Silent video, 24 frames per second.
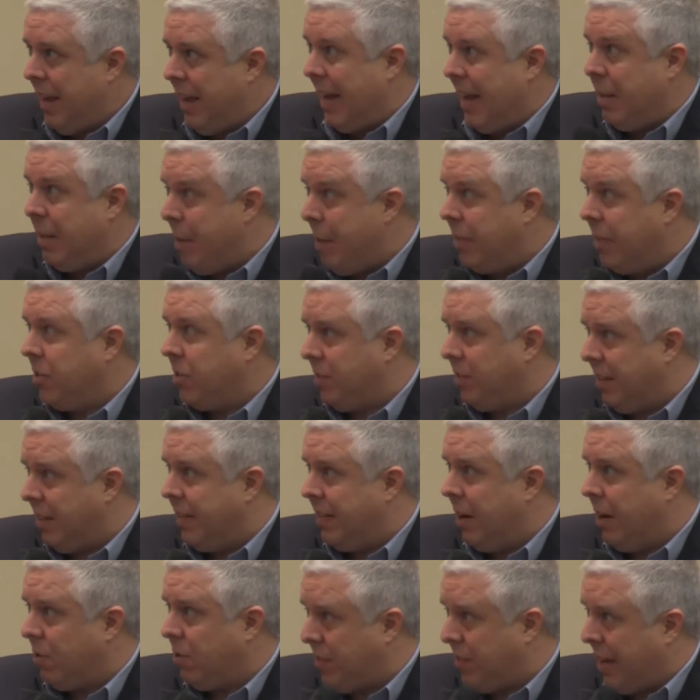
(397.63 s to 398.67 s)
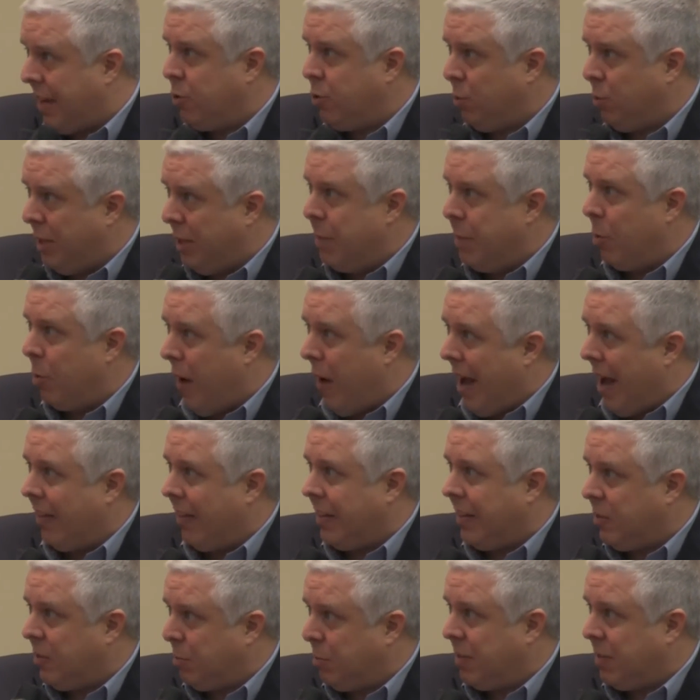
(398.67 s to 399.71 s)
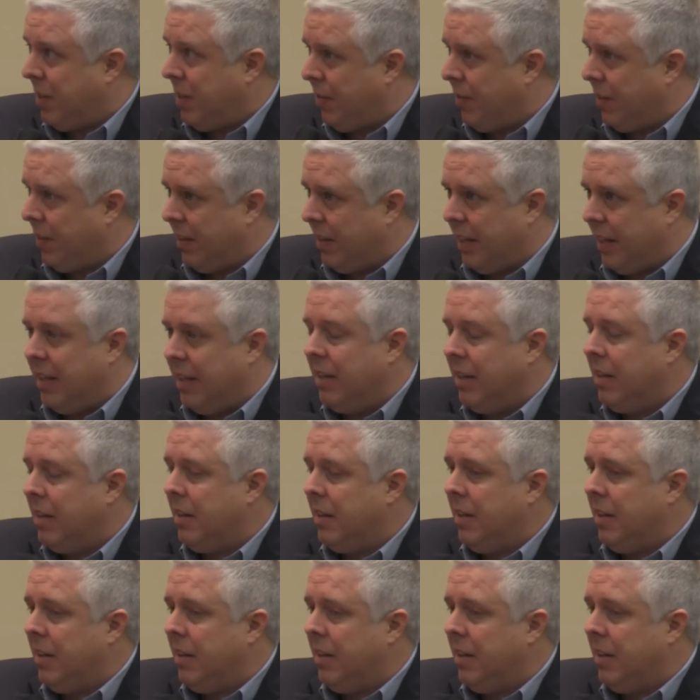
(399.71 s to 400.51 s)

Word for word: And he mentions in there sexual immorality specifically,